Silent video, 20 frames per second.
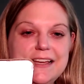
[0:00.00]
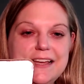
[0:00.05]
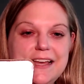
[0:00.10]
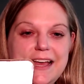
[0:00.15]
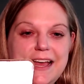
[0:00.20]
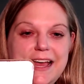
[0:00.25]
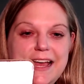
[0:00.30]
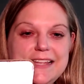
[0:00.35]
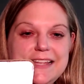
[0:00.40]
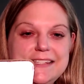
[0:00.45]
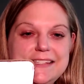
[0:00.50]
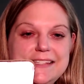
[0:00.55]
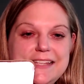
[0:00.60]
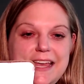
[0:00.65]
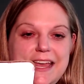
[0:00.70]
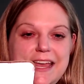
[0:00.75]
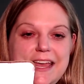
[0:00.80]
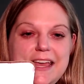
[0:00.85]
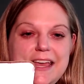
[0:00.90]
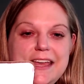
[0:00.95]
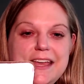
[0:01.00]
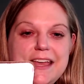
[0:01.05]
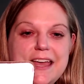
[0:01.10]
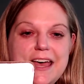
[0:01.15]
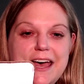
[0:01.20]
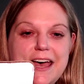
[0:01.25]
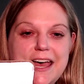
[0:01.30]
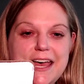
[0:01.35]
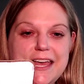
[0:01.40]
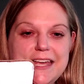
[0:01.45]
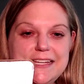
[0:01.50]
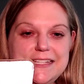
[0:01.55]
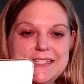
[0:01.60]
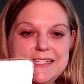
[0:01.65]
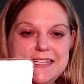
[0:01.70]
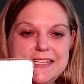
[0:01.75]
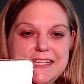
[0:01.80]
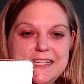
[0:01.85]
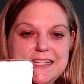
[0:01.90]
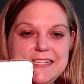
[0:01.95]

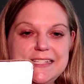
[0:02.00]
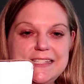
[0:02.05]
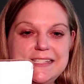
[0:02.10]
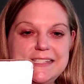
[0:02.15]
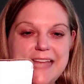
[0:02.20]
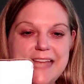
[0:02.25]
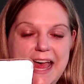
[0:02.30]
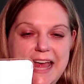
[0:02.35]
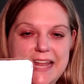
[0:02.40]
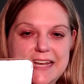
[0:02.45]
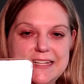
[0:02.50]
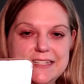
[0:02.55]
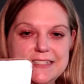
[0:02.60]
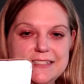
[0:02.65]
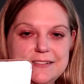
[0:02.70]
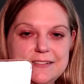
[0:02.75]
S-A-I-D, said.